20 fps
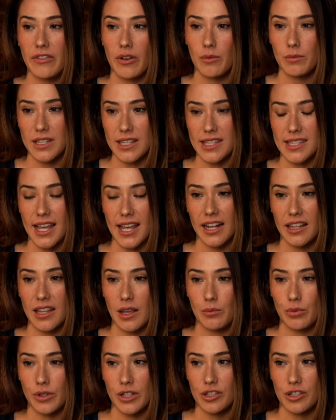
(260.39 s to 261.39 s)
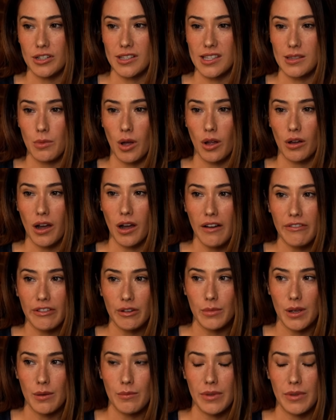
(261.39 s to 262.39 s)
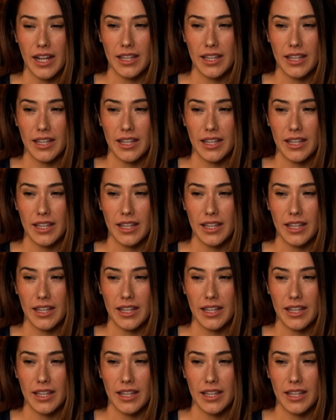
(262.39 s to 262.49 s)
from this side that preaches small government,